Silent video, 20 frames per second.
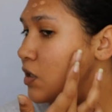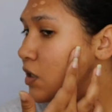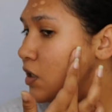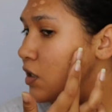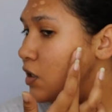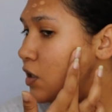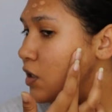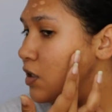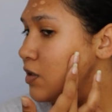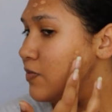
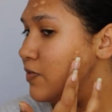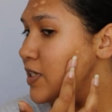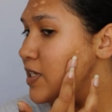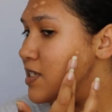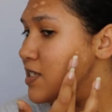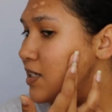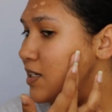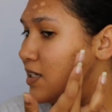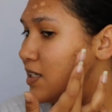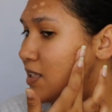and
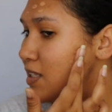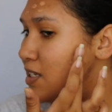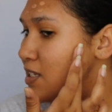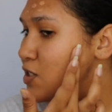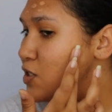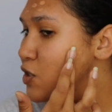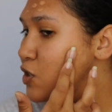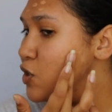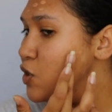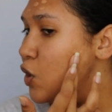obviously
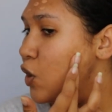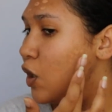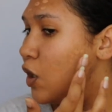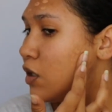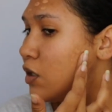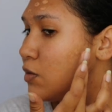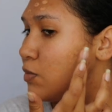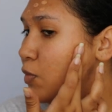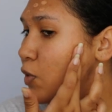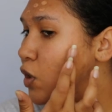these
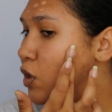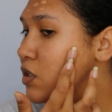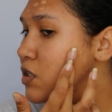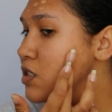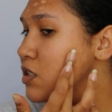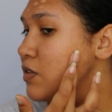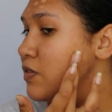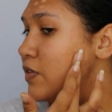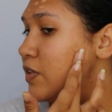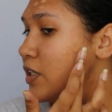dark
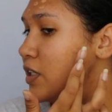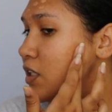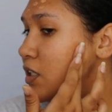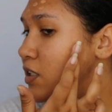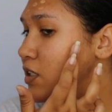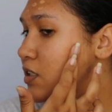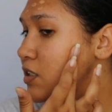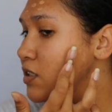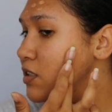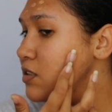marks over
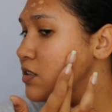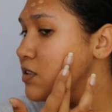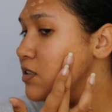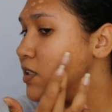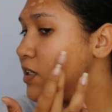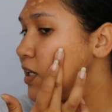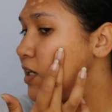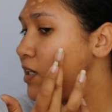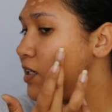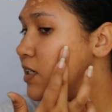here
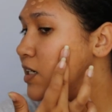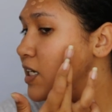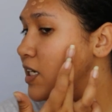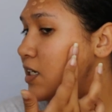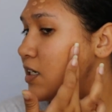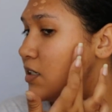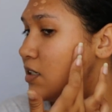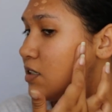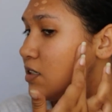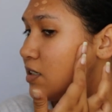that I
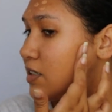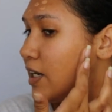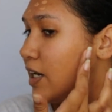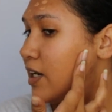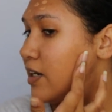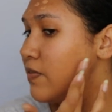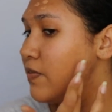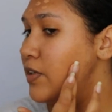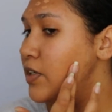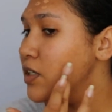need
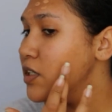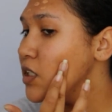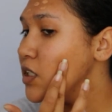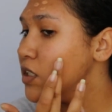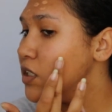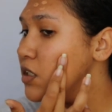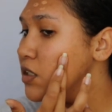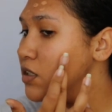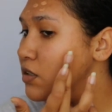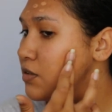
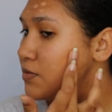covered.